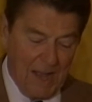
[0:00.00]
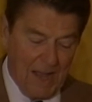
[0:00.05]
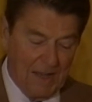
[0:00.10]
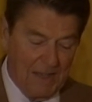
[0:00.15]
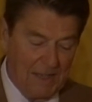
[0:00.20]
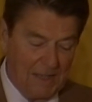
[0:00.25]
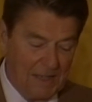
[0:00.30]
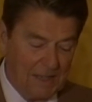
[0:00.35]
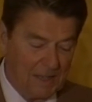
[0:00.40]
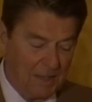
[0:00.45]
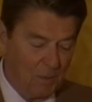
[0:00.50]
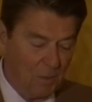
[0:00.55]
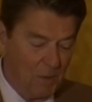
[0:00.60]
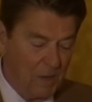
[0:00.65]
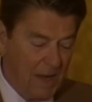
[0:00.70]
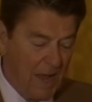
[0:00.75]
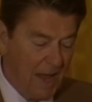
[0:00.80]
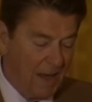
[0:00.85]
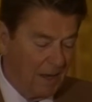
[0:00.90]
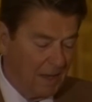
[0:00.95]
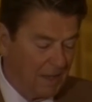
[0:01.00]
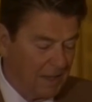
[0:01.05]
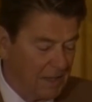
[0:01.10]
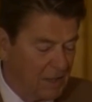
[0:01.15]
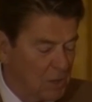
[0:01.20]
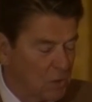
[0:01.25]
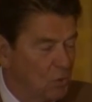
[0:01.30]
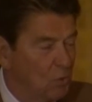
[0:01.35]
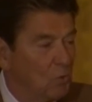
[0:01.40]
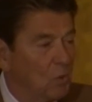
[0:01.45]
idea that reality
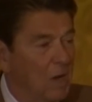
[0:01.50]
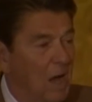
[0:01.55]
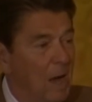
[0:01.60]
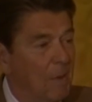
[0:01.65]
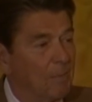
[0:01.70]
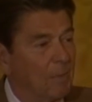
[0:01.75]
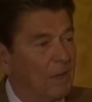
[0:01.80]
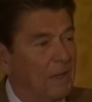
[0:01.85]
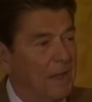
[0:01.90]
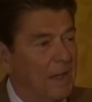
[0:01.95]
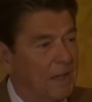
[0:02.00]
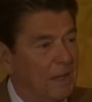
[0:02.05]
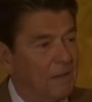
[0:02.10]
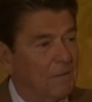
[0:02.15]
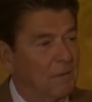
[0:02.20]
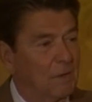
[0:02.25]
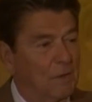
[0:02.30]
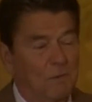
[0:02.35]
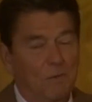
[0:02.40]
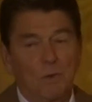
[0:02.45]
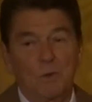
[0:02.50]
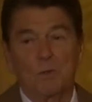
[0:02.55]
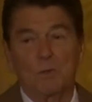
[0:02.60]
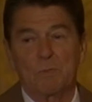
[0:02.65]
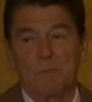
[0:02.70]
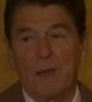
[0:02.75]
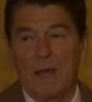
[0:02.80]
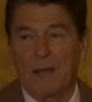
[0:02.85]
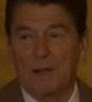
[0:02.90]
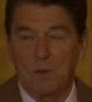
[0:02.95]
is too complicated for the folks
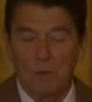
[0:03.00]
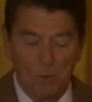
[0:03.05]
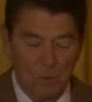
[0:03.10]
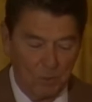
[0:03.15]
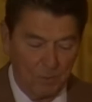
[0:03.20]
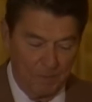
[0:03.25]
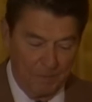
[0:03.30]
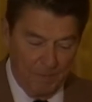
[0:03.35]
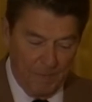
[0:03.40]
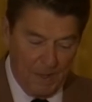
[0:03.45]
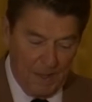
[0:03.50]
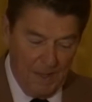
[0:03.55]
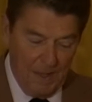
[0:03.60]
back home,